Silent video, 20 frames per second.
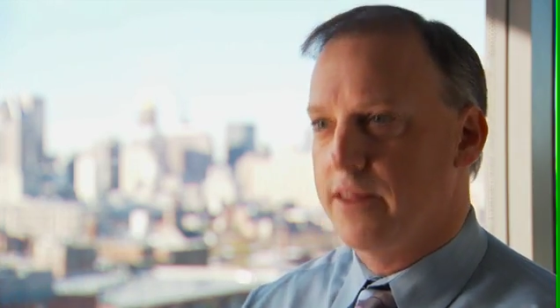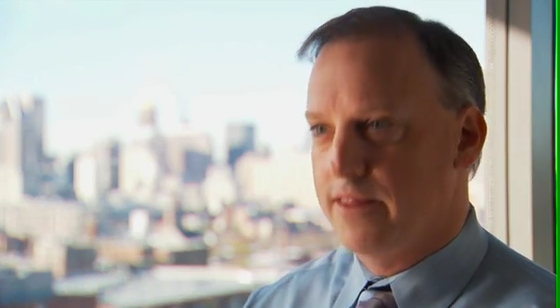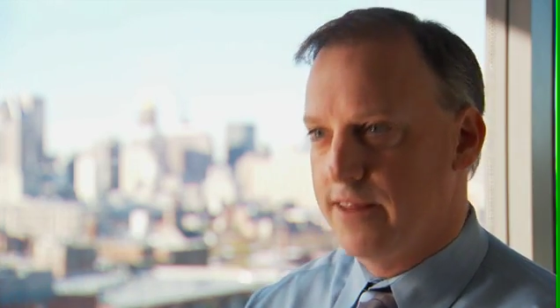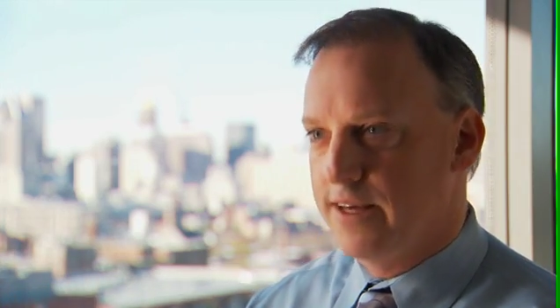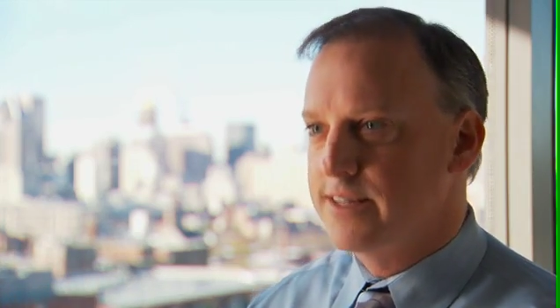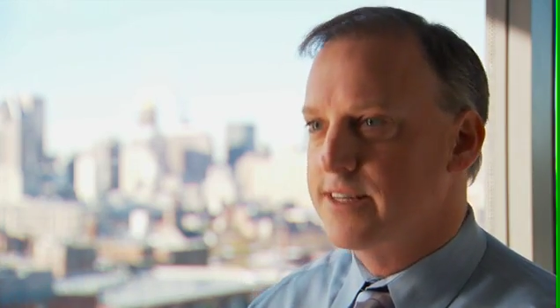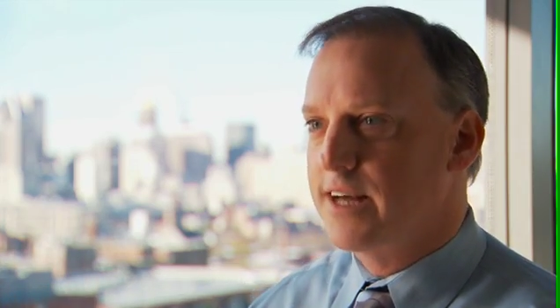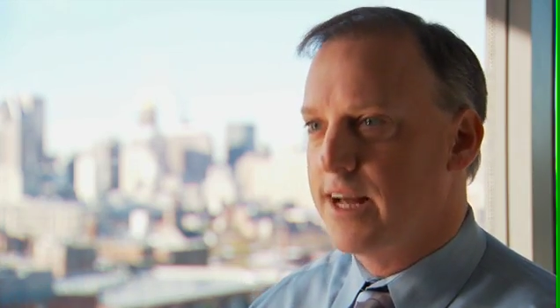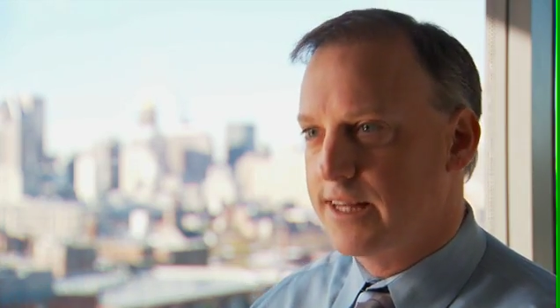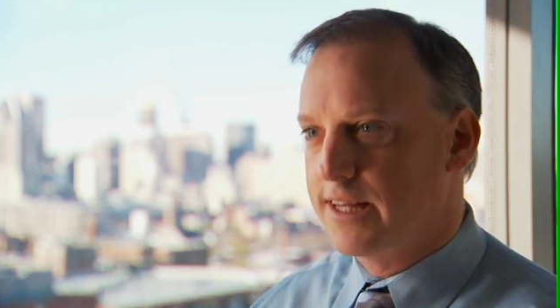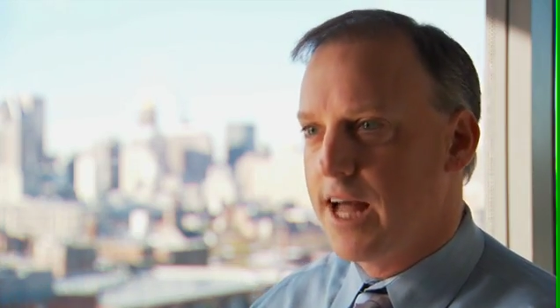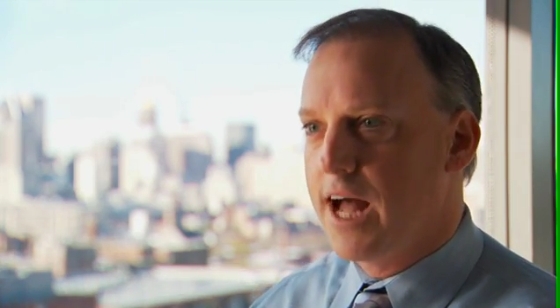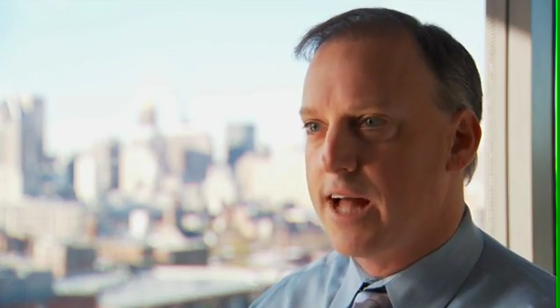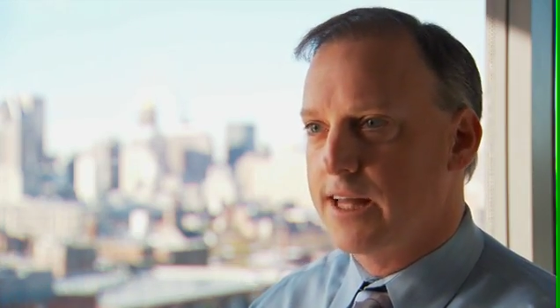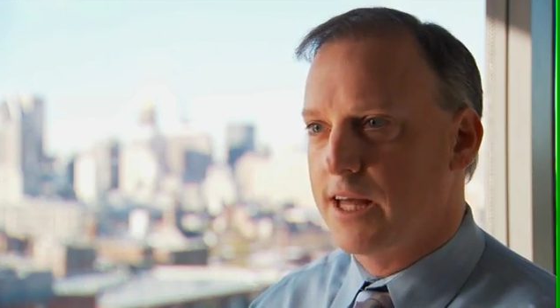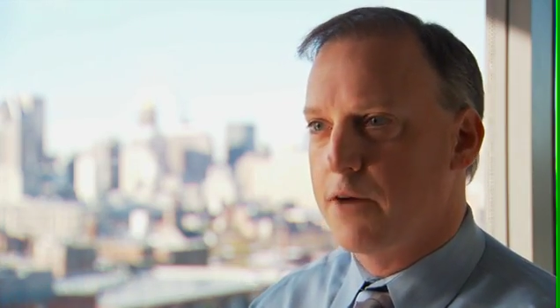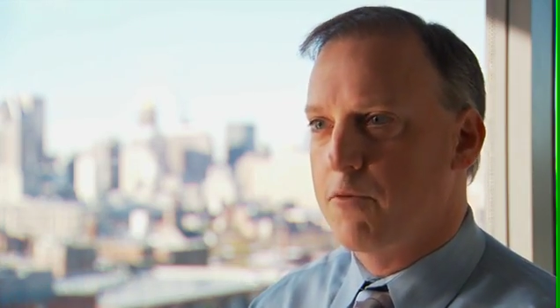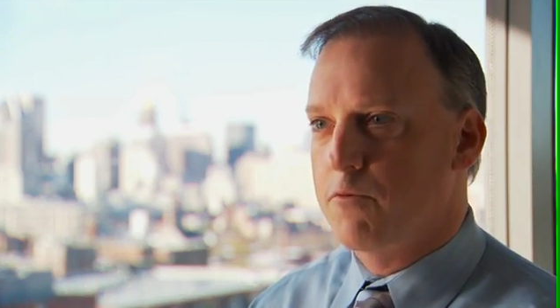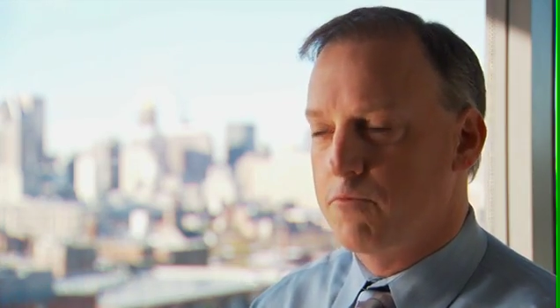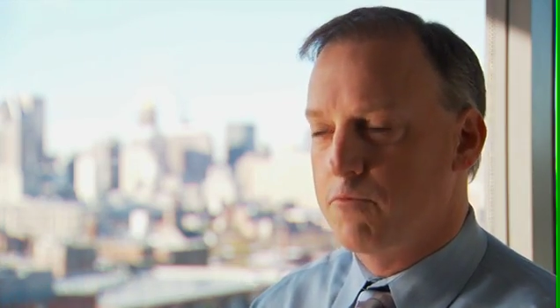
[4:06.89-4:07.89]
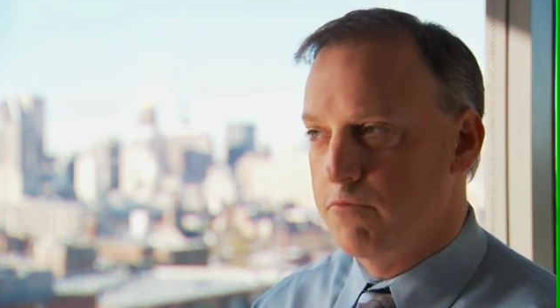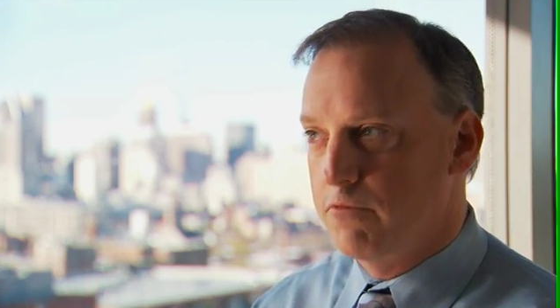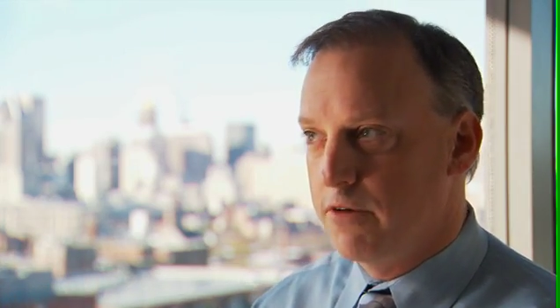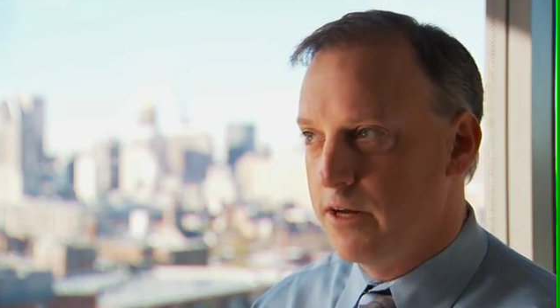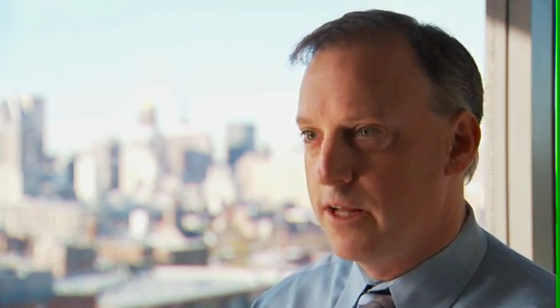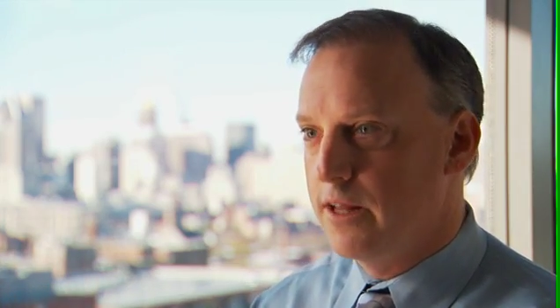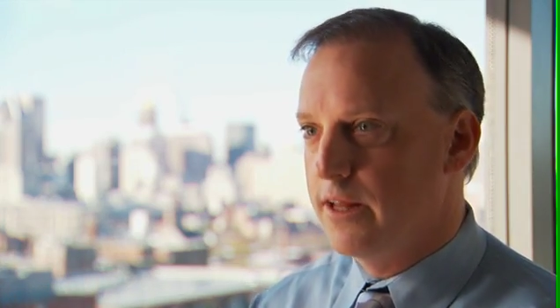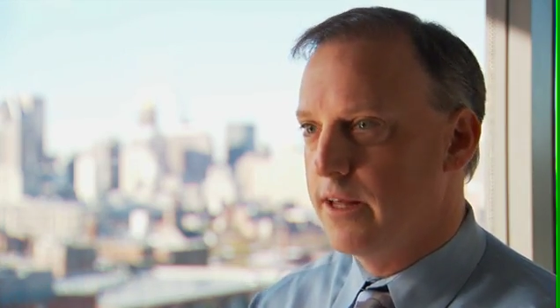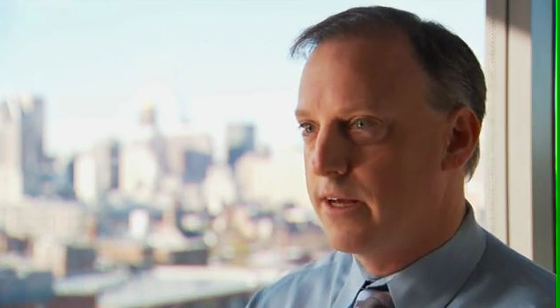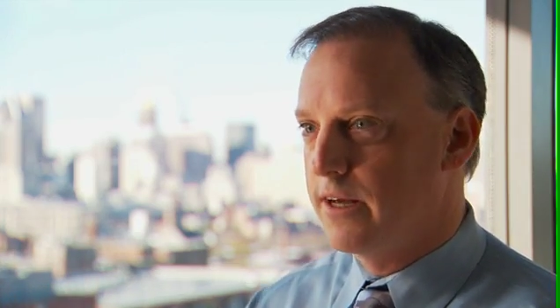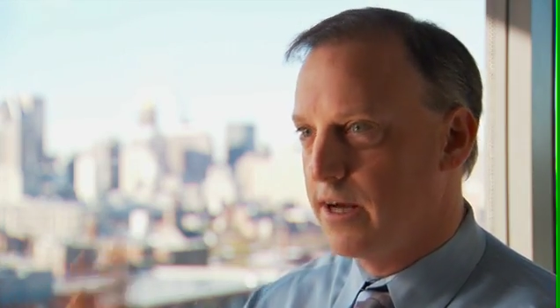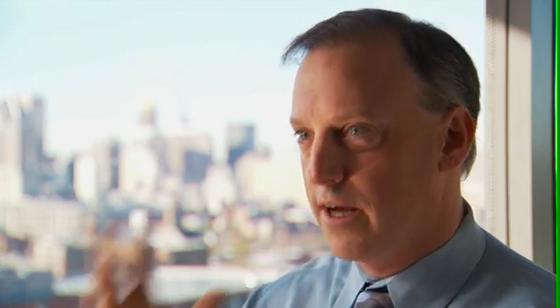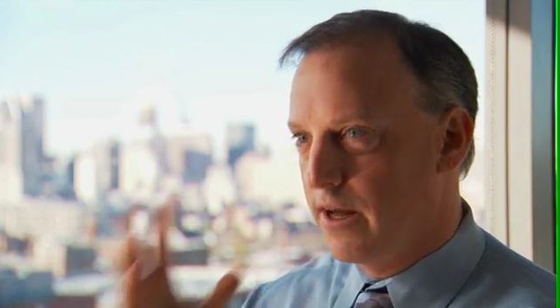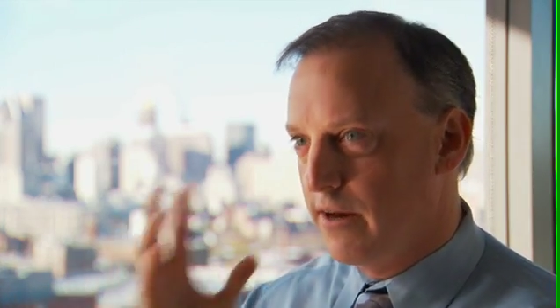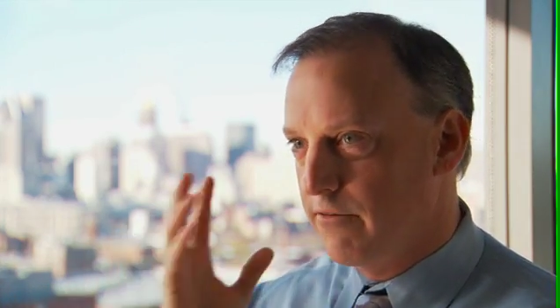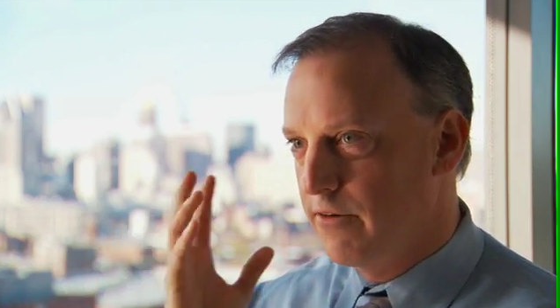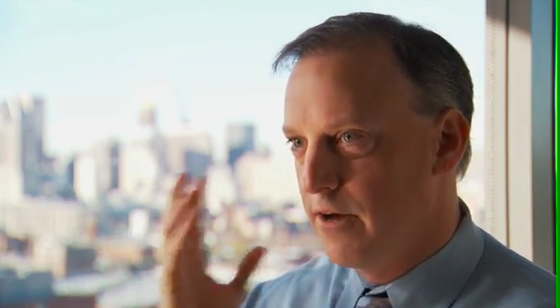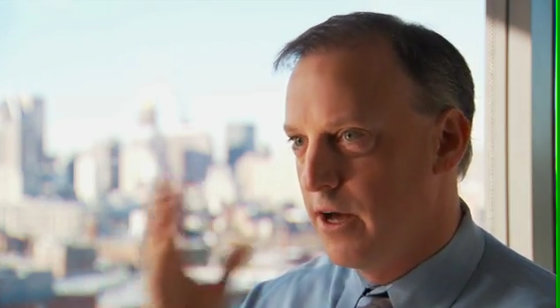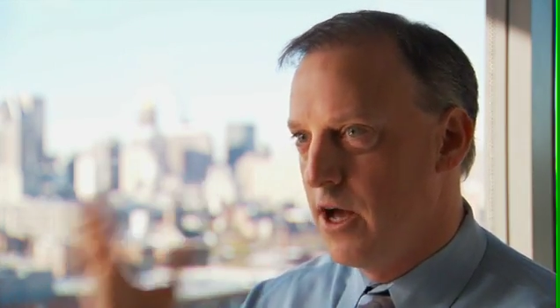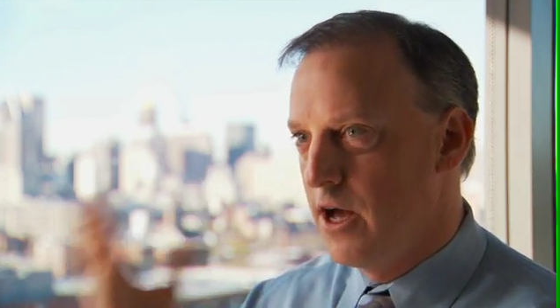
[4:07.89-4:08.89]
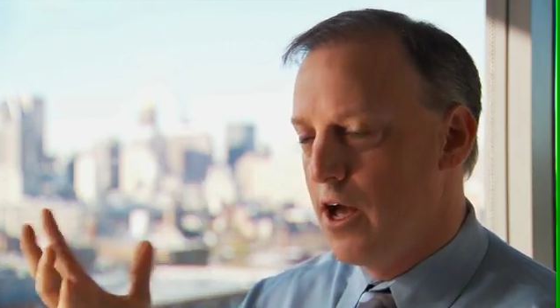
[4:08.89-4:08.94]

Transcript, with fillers: Things like that, that really kind of,